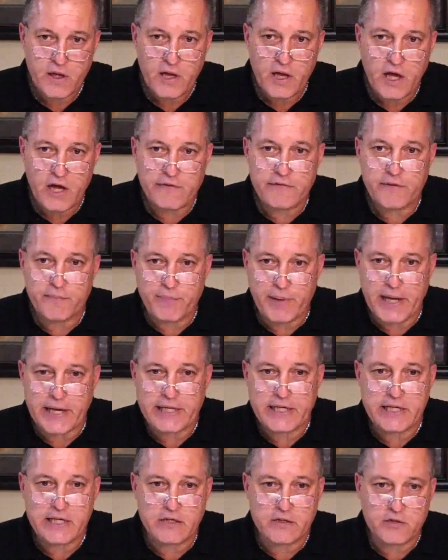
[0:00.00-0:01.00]
of the
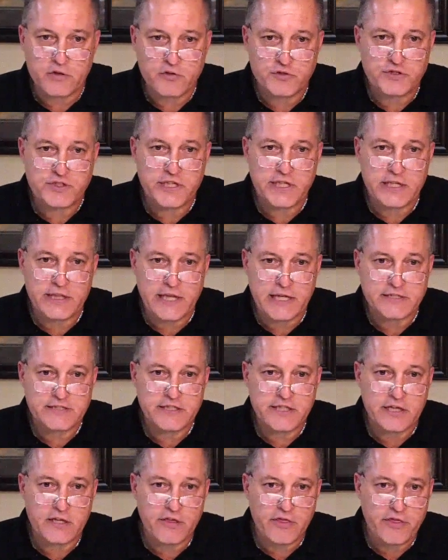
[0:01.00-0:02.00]
binding and loosing, and that's
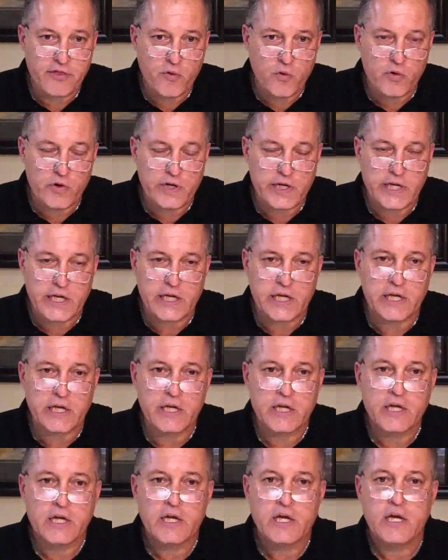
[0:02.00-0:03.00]
the authority
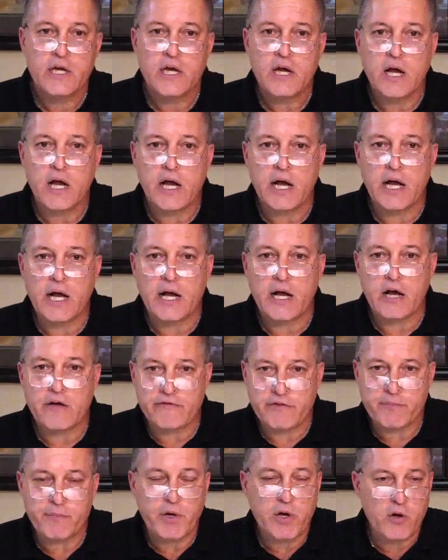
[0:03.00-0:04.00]
uh, of
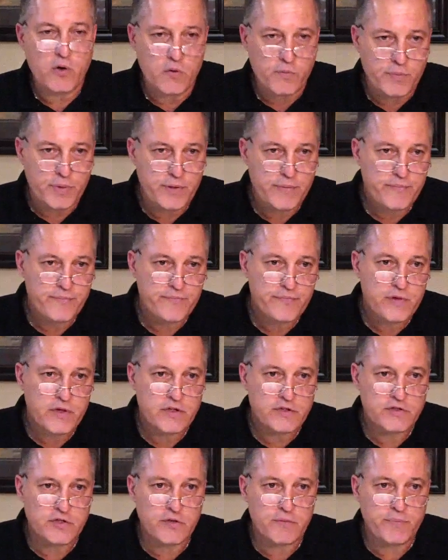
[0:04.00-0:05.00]
the Pope.
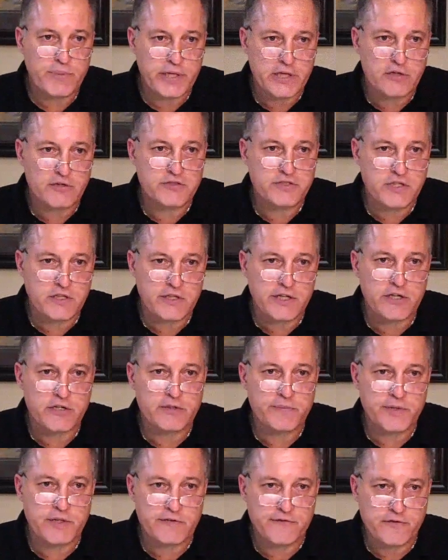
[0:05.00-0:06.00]
So Peter's declared to
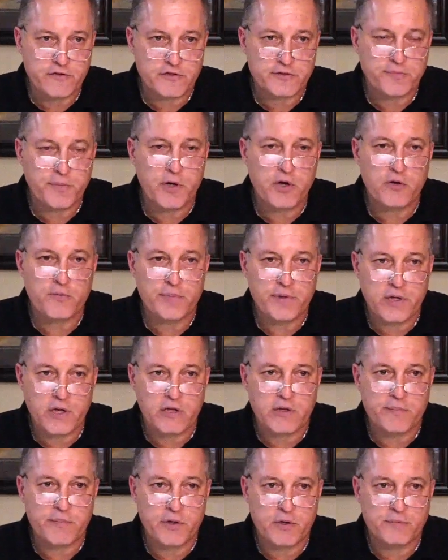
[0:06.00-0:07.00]
be the first pope, and all
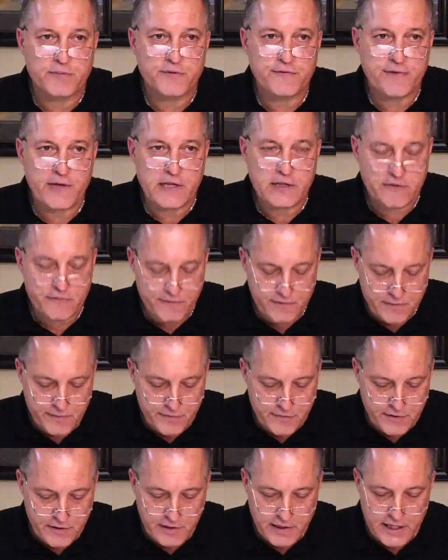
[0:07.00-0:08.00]
the popes follow
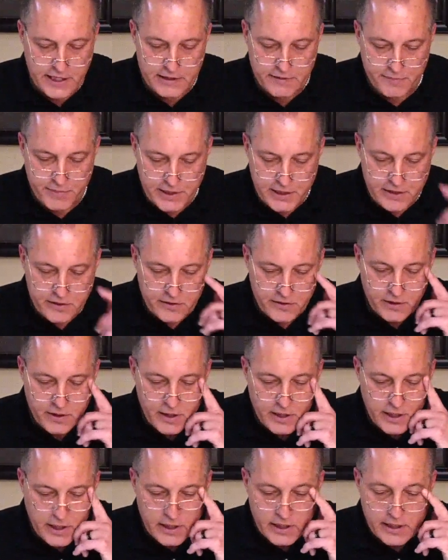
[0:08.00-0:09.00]
from the line of Peter.
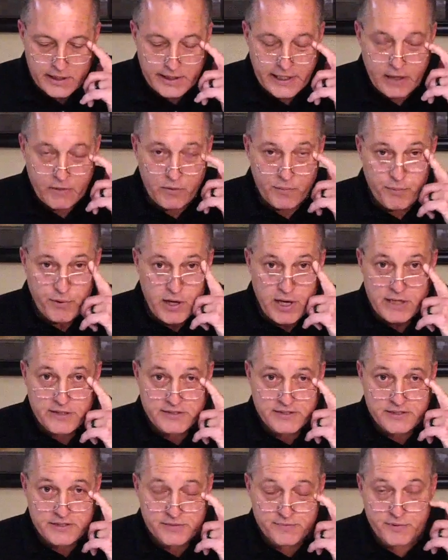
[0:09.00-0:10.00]
Now, what
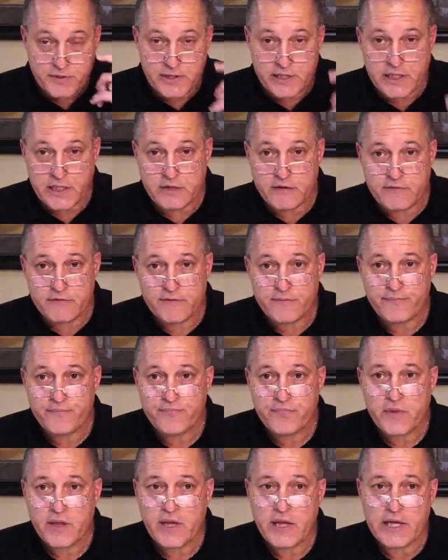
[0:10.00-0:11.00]
Protestants believe
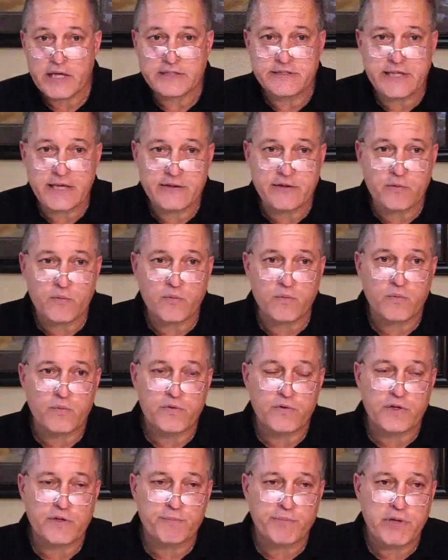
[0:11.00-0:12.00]
is that the,
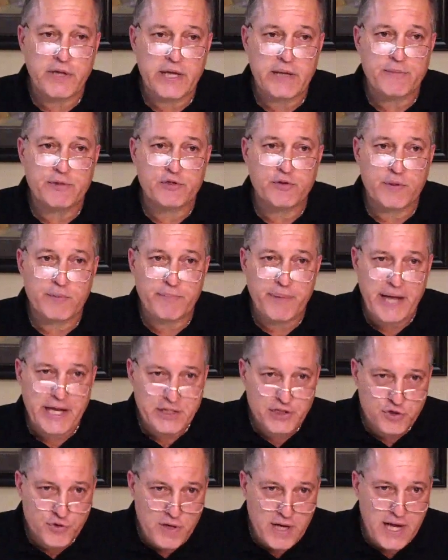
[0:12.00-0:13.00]
the play between
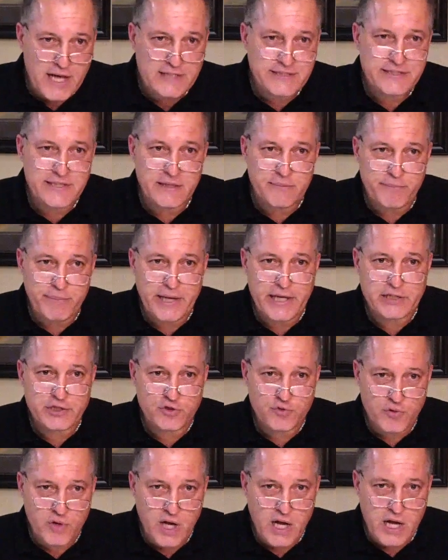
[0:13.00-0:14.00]
Petros and
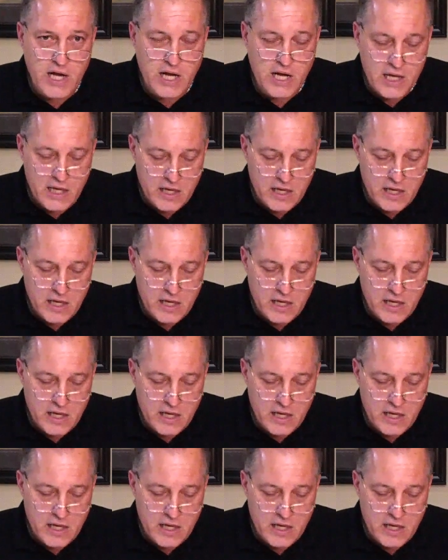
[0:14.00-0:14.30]
Petra